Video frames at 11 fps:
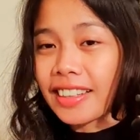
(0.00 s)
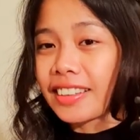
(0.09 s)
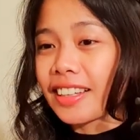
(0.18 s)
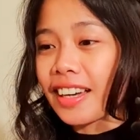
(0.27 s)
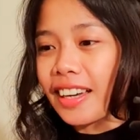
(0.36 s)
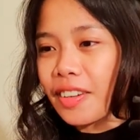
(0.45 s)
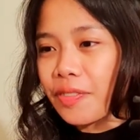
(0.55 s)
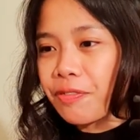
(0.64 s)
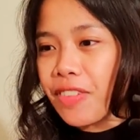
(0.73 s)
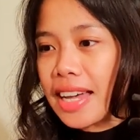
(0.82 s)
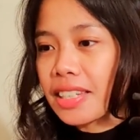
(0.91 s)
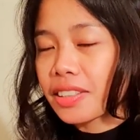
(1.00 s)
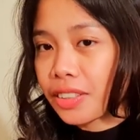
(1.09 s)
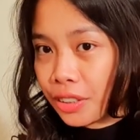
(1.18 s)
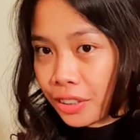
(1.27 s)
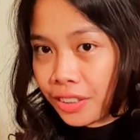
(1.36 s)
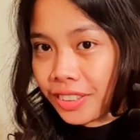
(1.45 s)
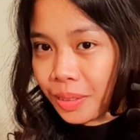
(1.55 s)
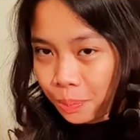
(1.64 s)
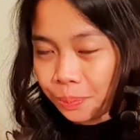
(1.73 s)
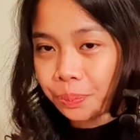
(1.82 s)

the faster